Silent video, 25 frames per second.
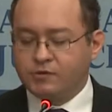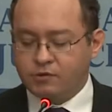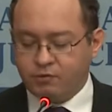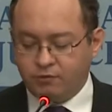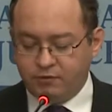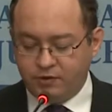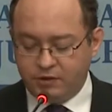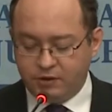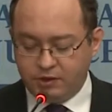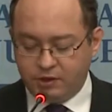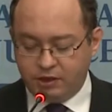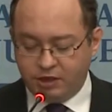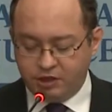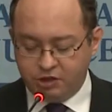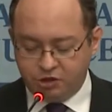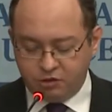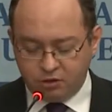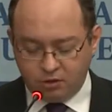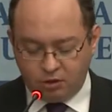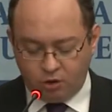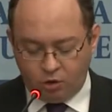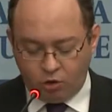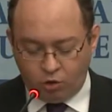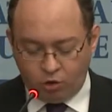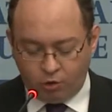of
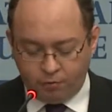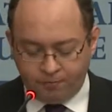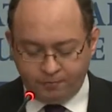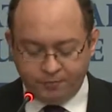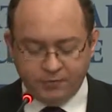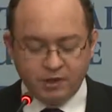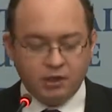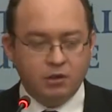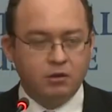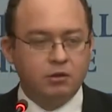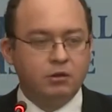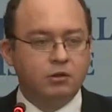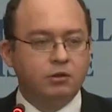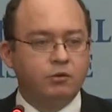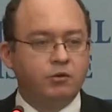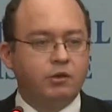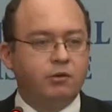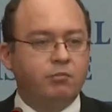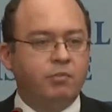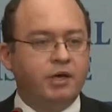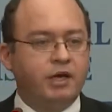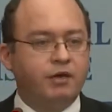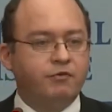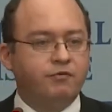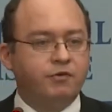international law to the
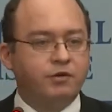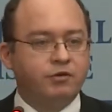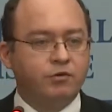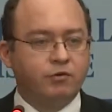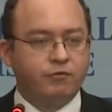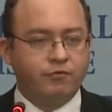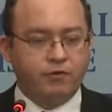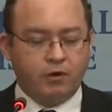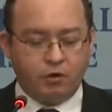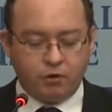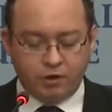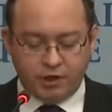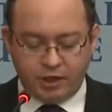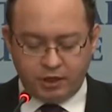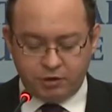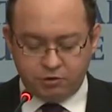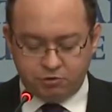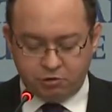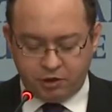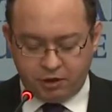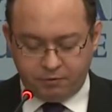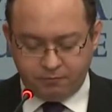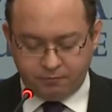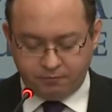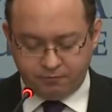benefit of our
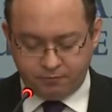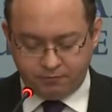country.